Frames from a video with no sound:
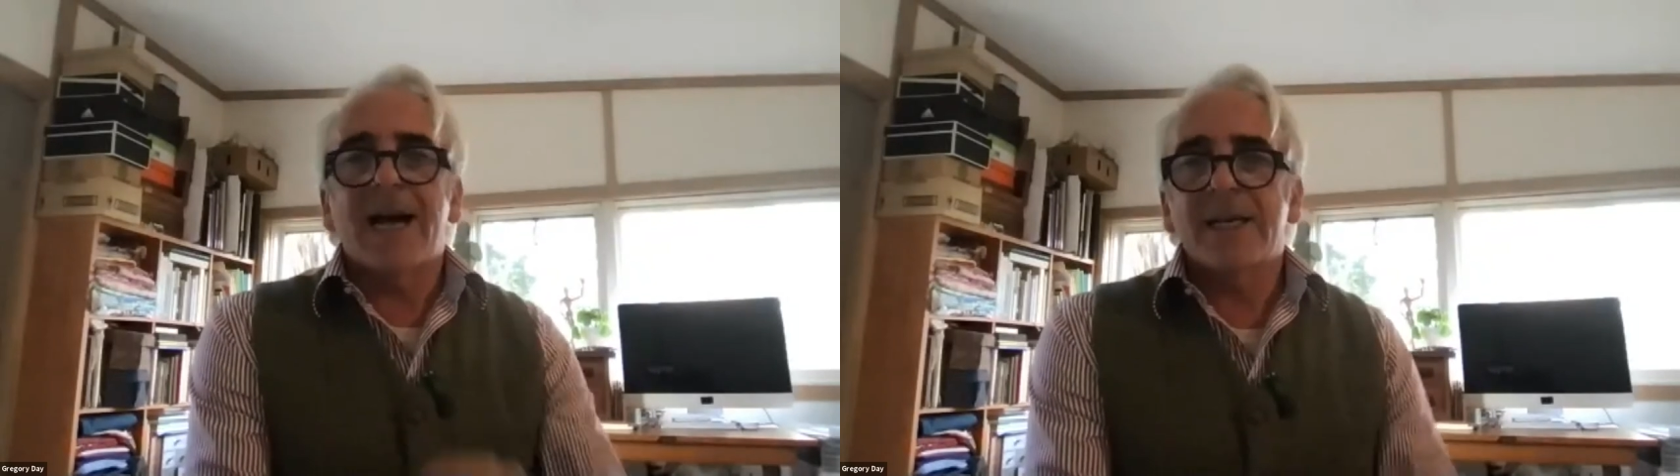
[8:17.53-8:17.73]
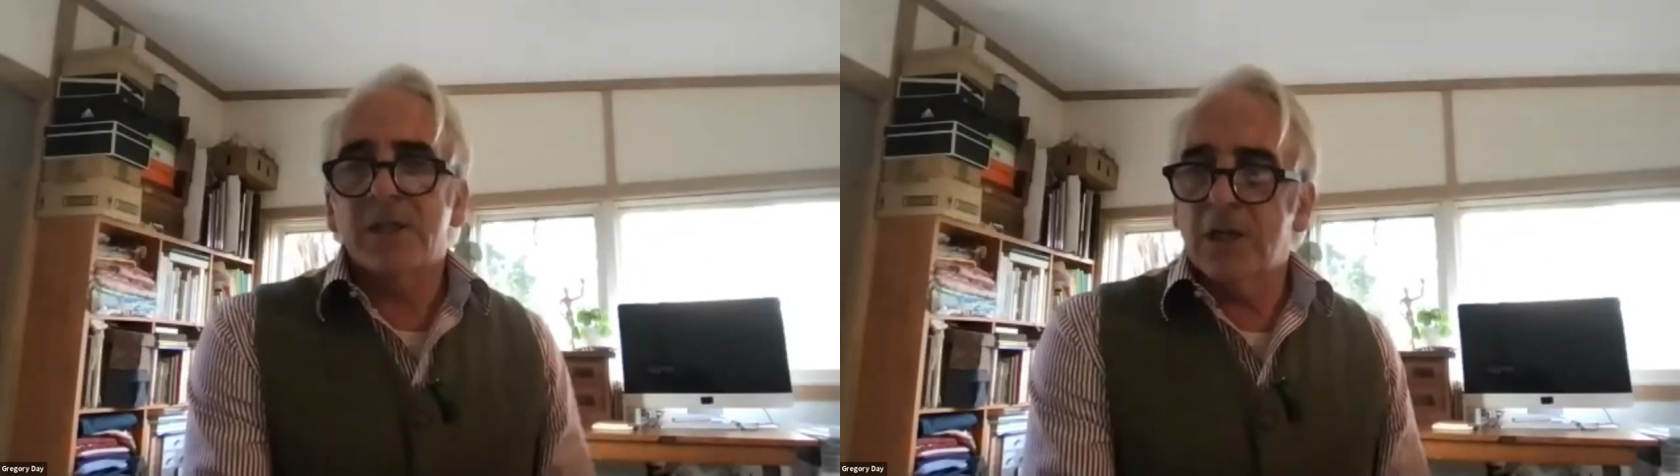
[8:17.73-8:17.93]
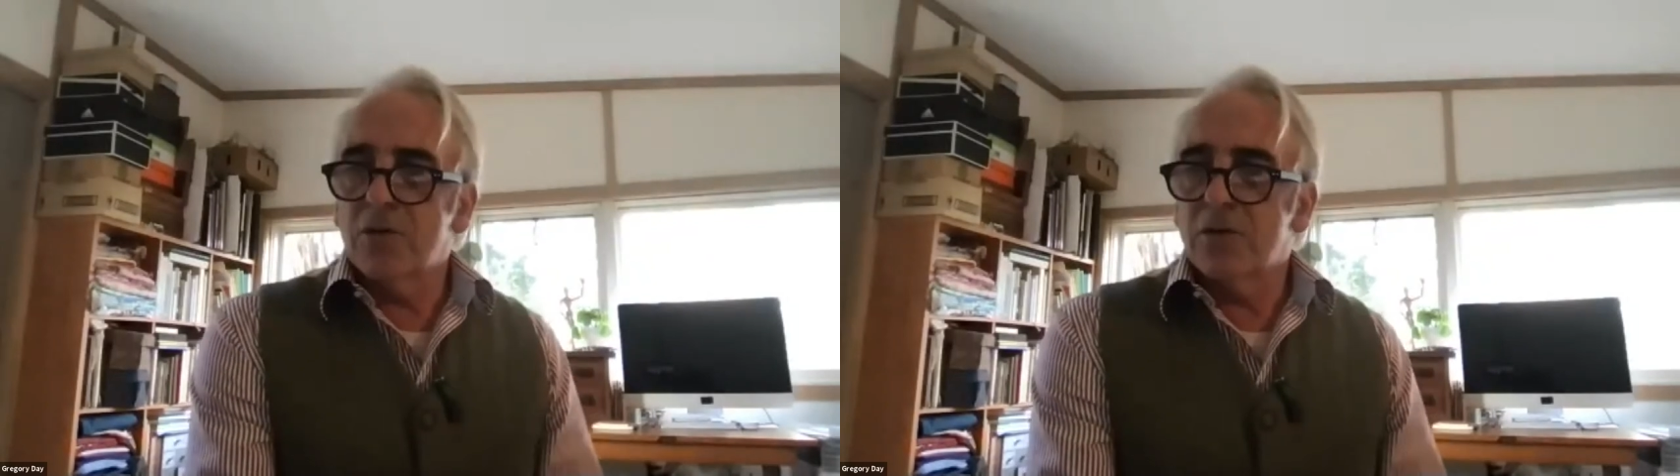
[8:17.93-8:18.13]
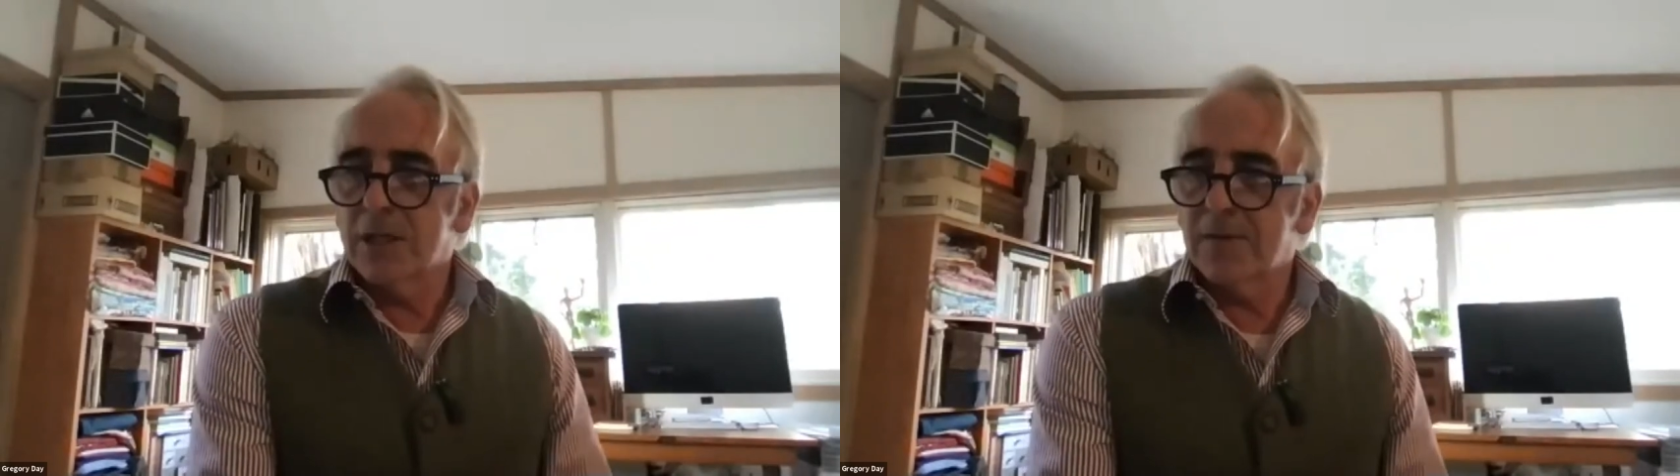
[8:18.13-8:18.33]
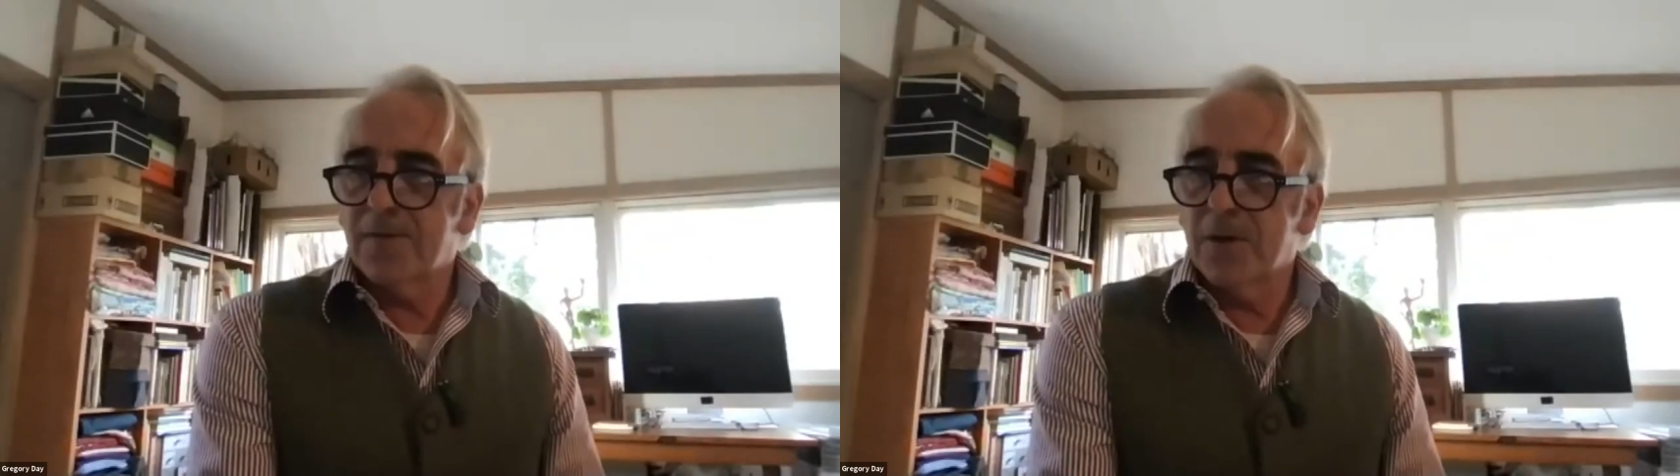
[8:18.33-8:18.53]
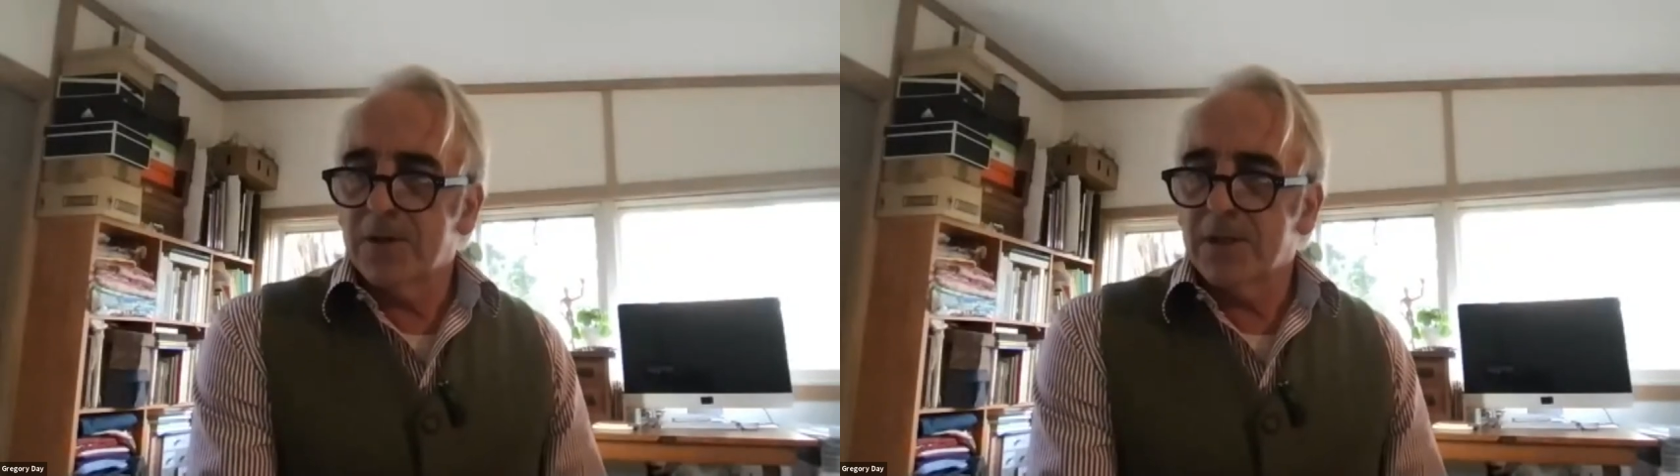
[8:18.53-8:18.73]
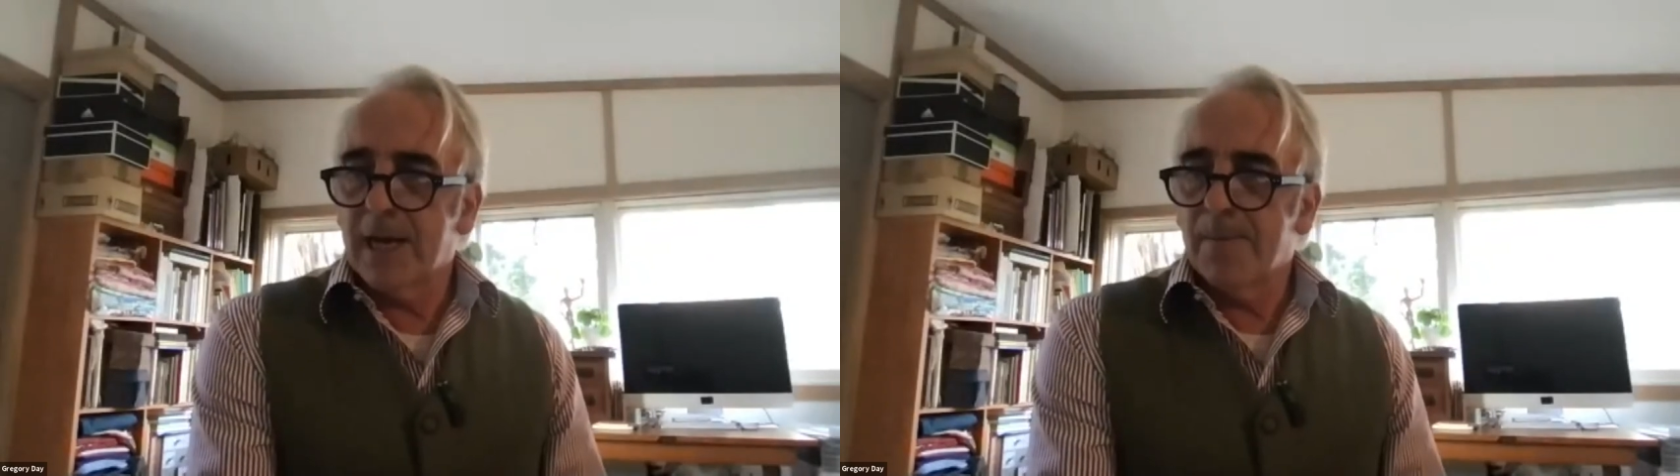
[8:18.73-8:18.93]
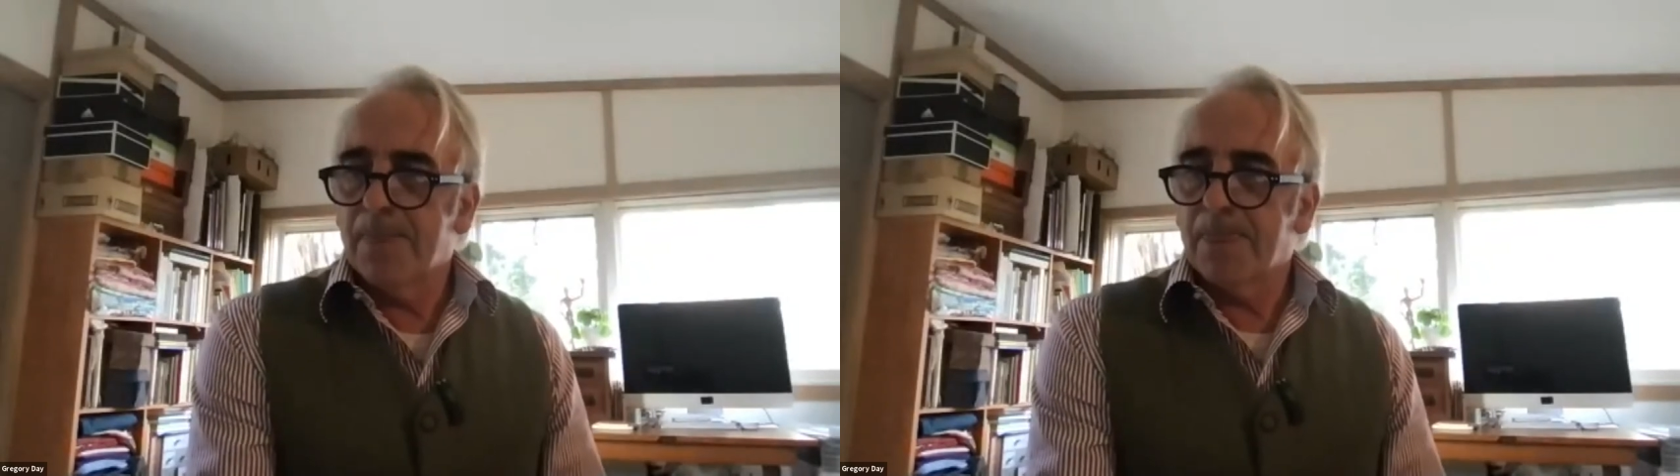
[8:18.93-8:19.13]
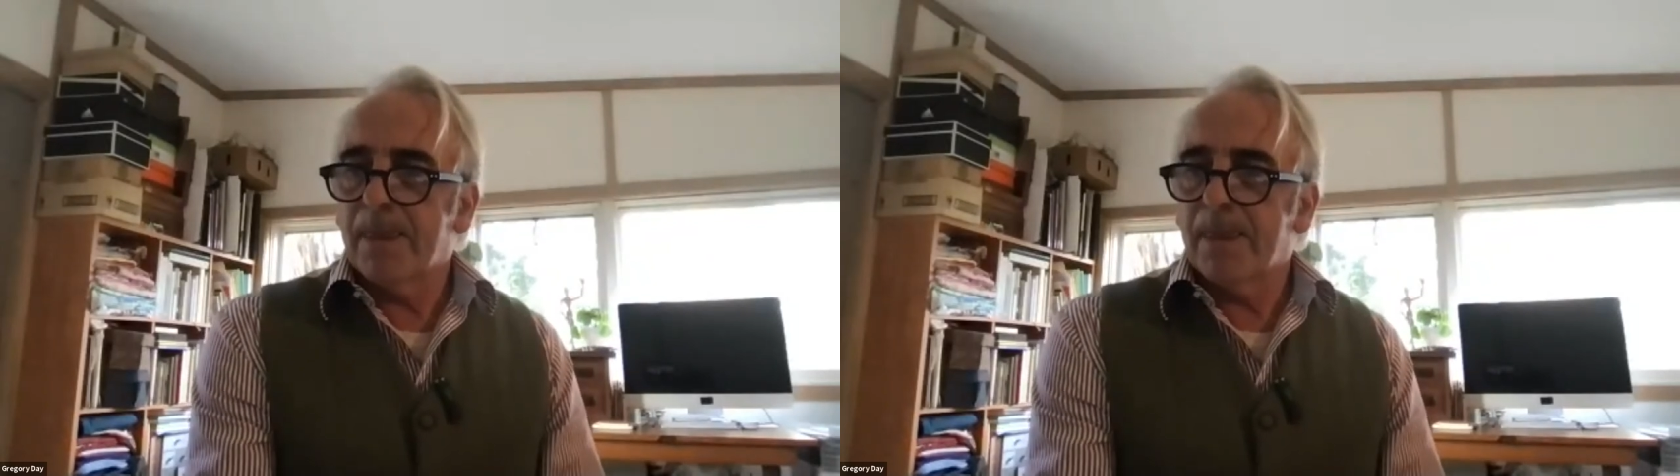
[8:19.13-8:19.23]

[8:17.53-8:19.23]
ask you just first up,